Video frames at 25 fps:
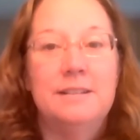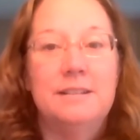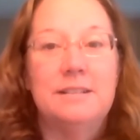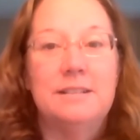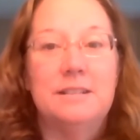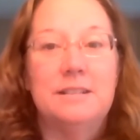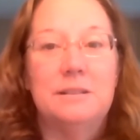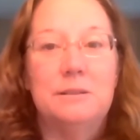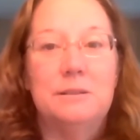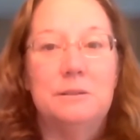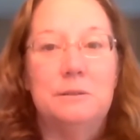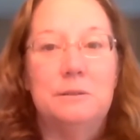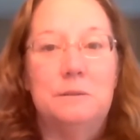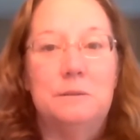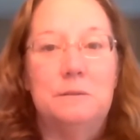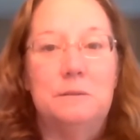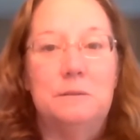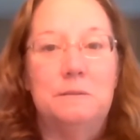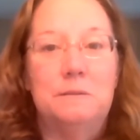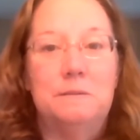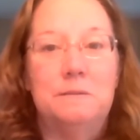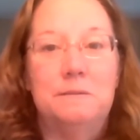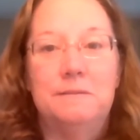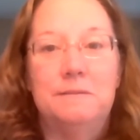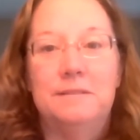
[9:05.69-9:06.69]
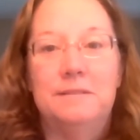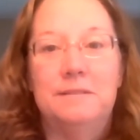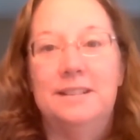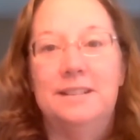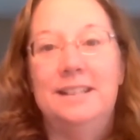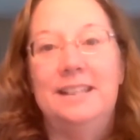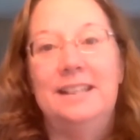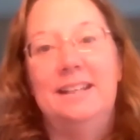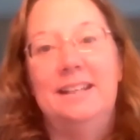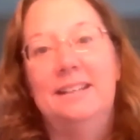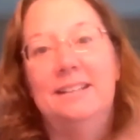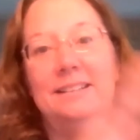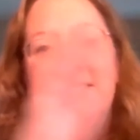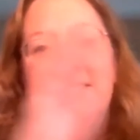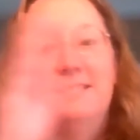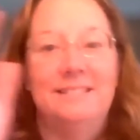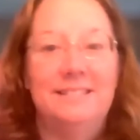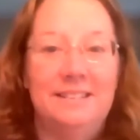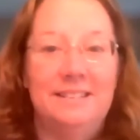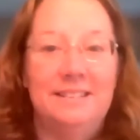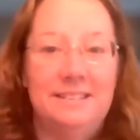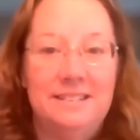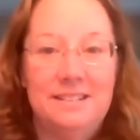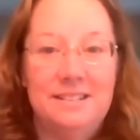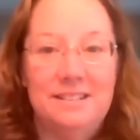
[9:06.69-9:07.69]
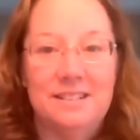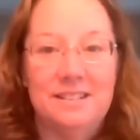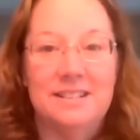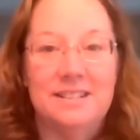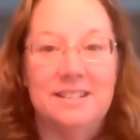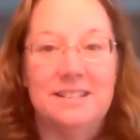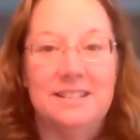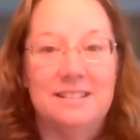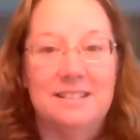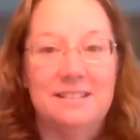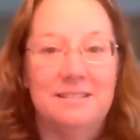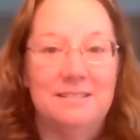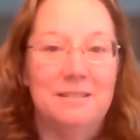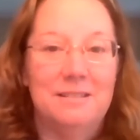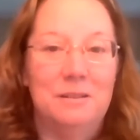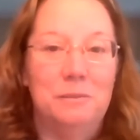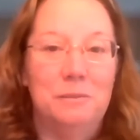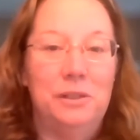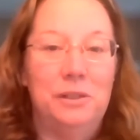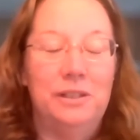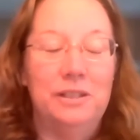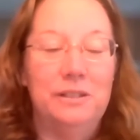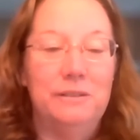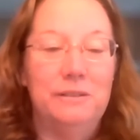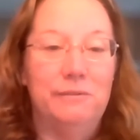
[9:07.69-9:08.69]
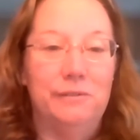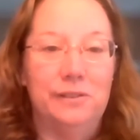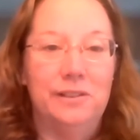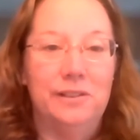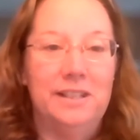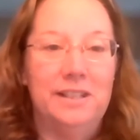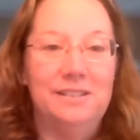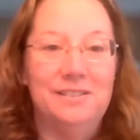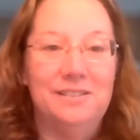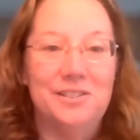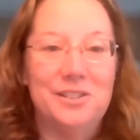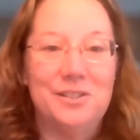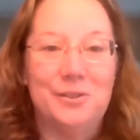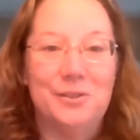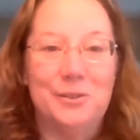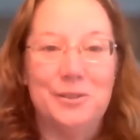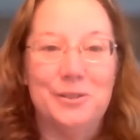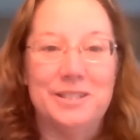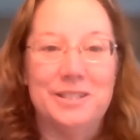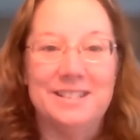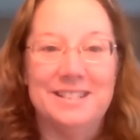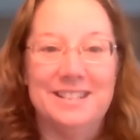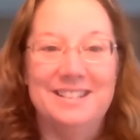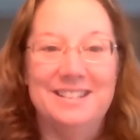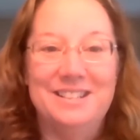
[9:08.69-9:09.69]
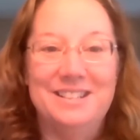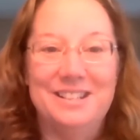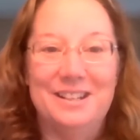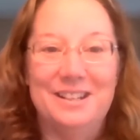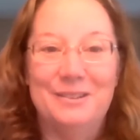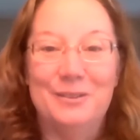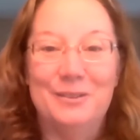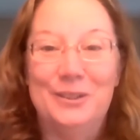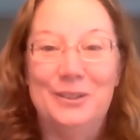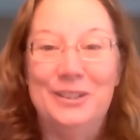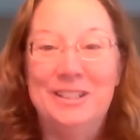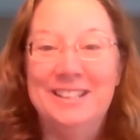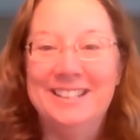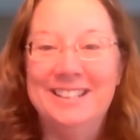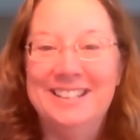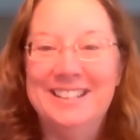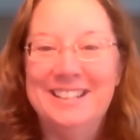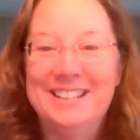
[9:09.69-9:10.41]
So again, just a plug for our English courses in general.